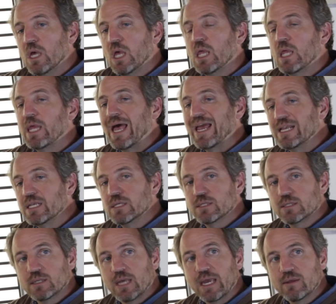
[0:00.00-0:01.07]
lighten
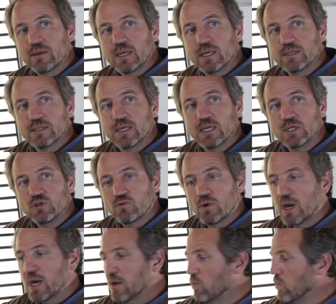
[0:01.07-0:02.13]
slightly as they
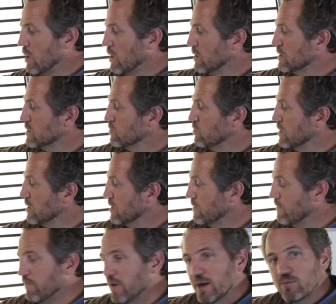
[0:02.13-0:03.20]
dry, whereas with
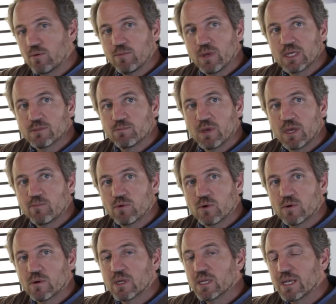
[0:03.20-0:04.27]
fiber-based
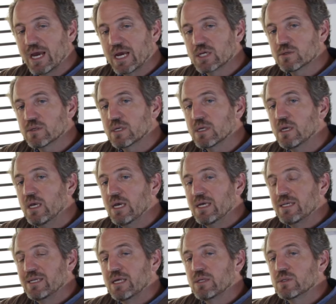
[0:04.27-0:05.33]
paper it actually
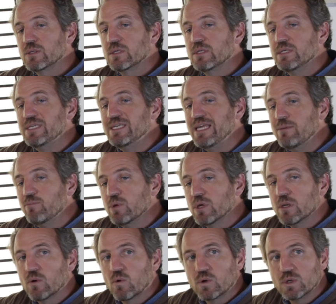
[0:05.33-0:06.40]
tends to
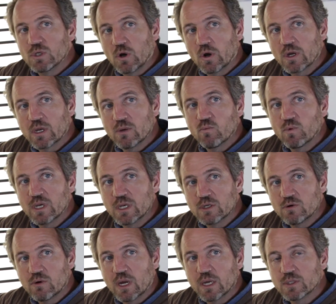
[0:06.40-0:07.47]
deepen or darken when it
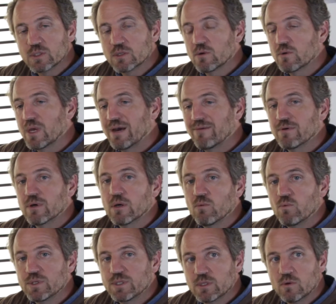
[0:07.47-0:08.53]
dries, so you have
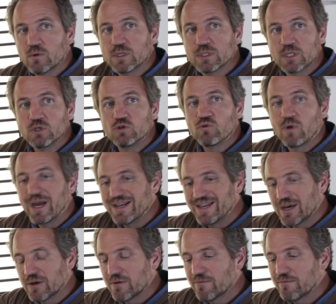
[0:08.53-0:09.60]
what's known as a dry
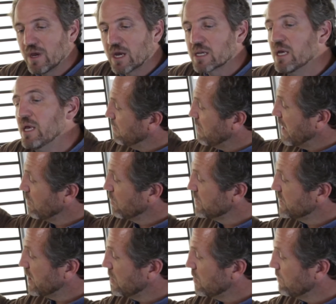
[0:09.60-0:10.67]
down effect. I will
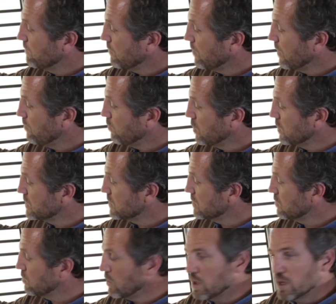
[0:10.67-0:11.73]
tell you, for my
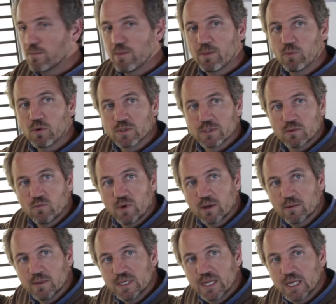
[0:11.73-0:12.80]
personal work, and my personal
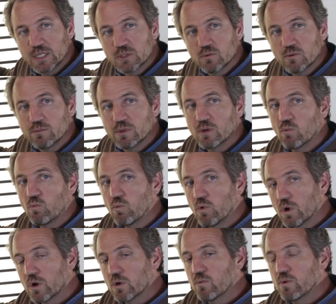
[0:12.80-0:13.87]
recommendation would be to
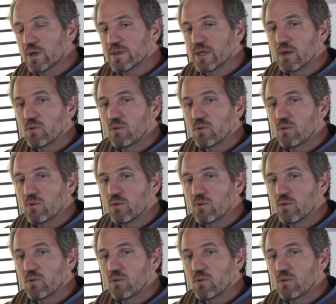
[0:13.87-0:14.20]
work with a